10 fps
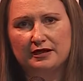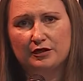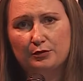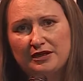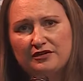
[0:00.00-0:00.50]
And
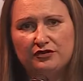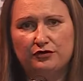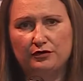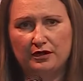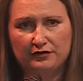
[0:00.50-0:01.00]
the way to
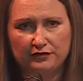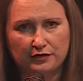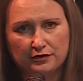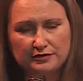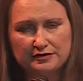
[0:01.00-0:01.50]
do that for
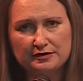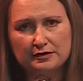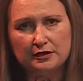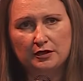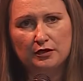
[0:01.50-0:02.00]
us
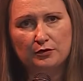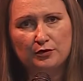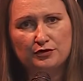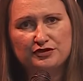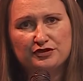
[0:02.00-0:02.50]

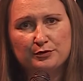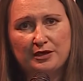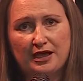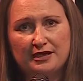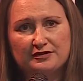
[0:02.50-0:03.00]
was that we
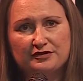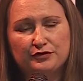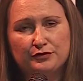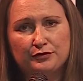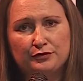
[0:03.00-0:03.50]
had
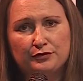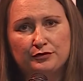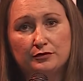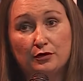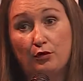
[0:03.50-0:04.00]
to
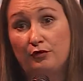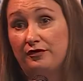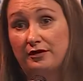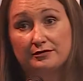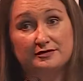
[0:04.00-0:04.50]

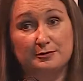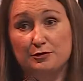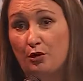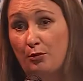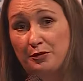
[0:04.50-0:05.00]
offer some
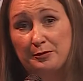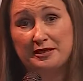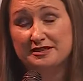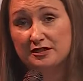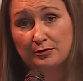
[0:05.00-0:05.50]

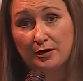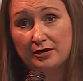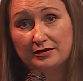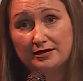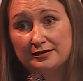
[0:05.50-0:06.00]
complementary
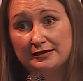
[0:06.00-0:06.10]
work.